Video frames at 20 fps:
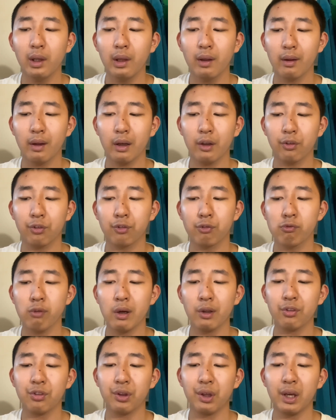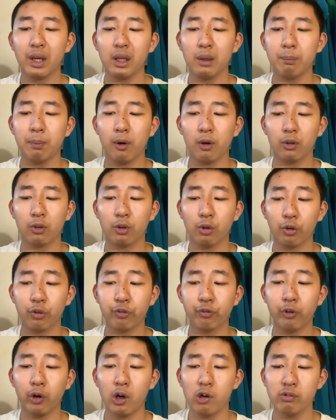as less hay particles
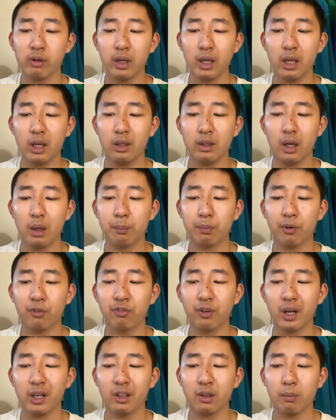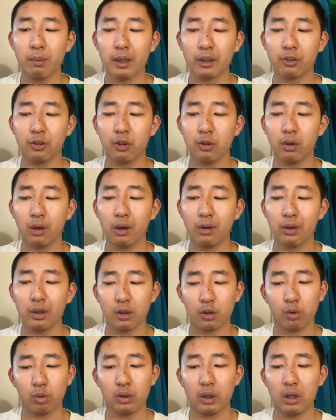fall in and provide the bacteria
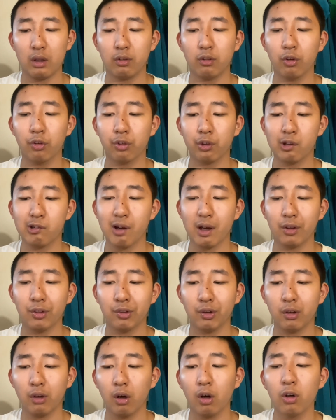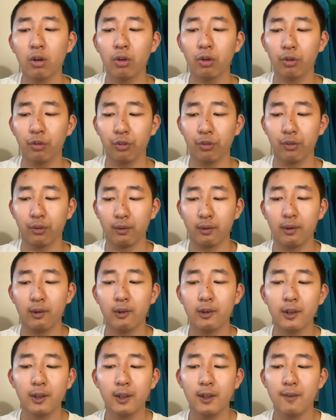that create those classic holes.
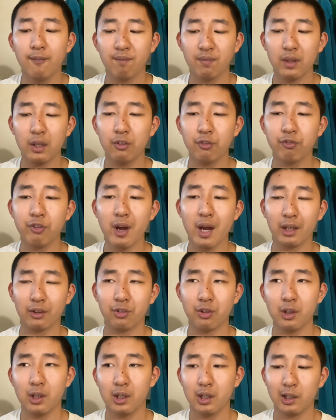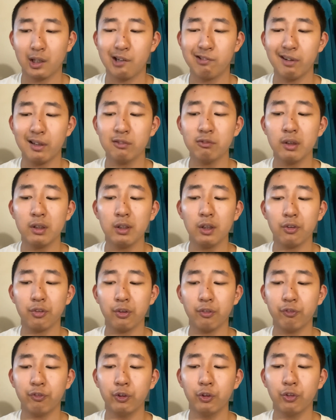In fact, cleanliness
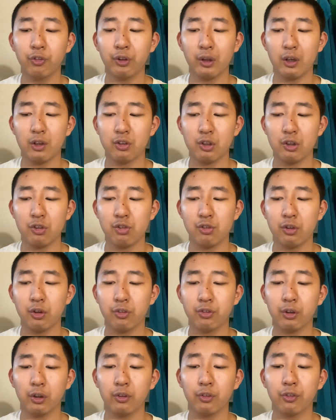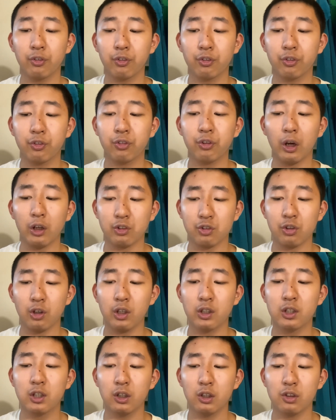and food sanitation has done such
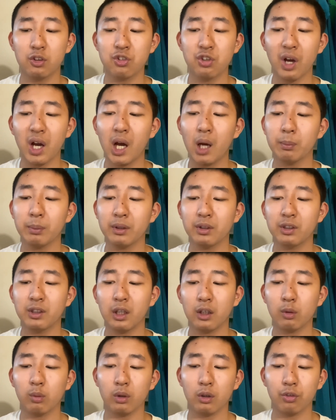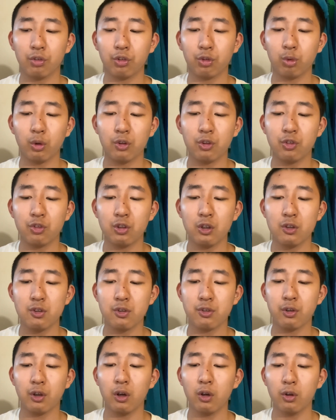a good job at getting rid of Swiss
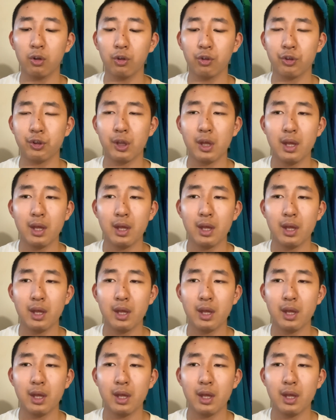cheese's holes